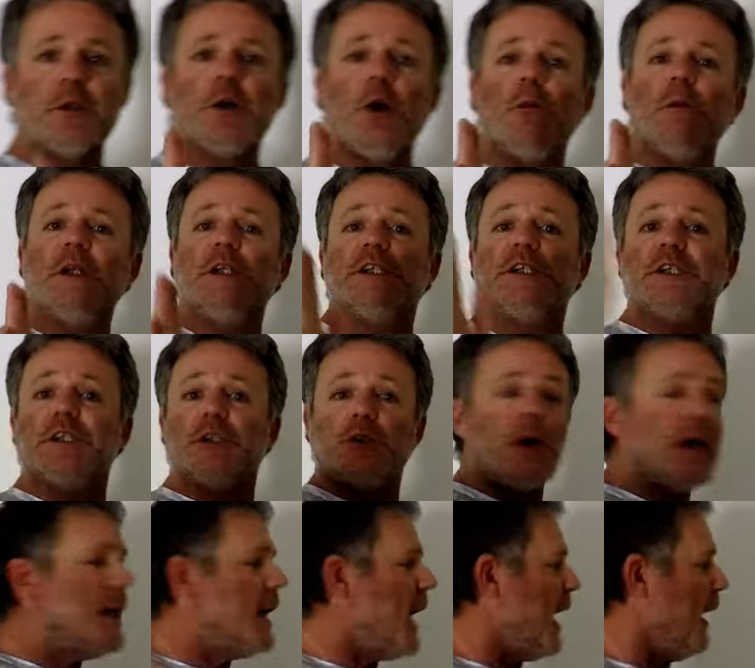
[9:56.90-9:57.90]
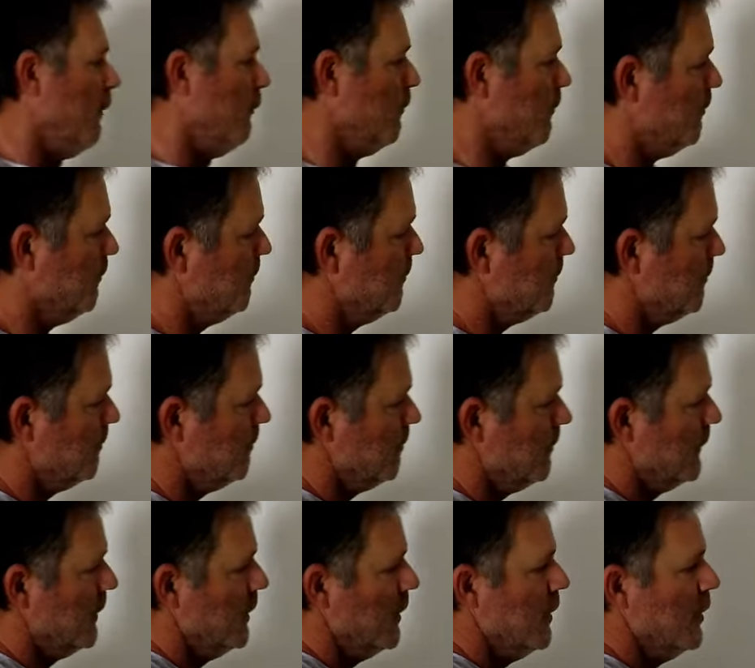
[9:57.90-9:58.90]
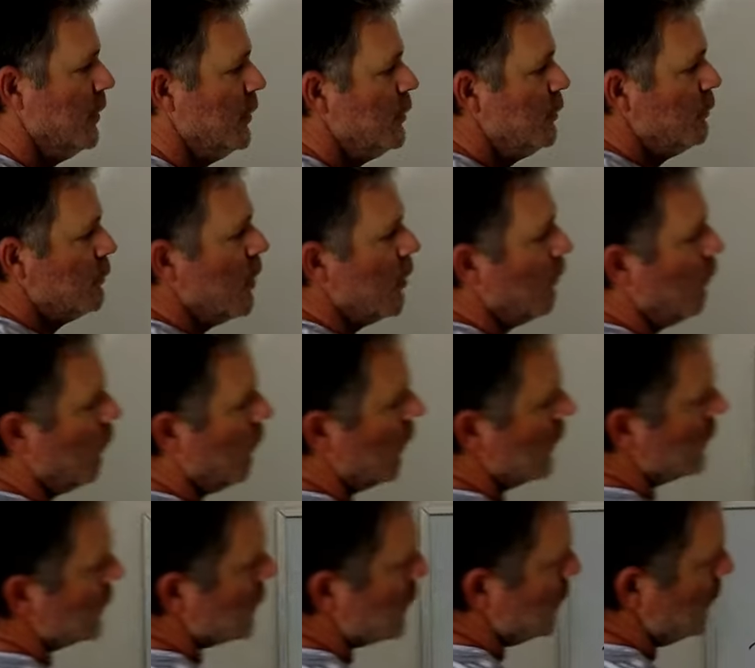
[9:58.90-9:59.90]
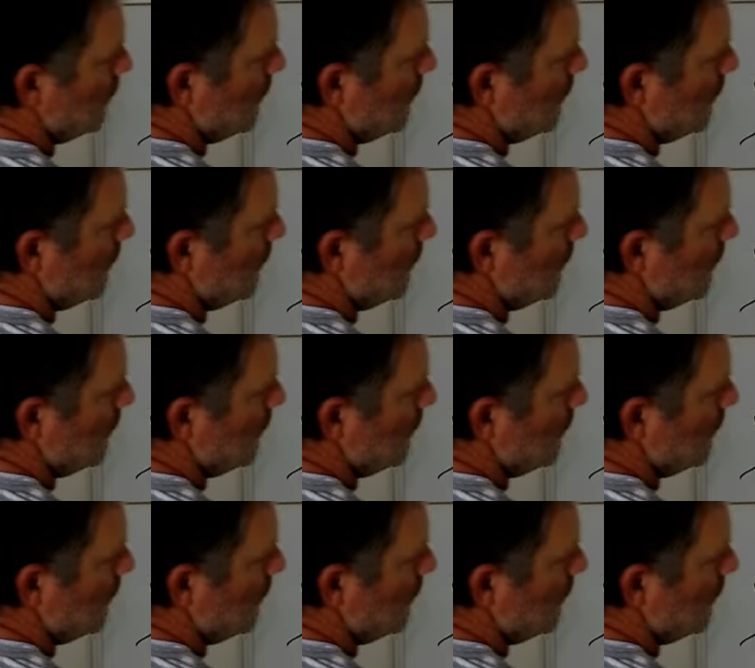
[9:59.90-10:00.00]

going straight out. You don't want to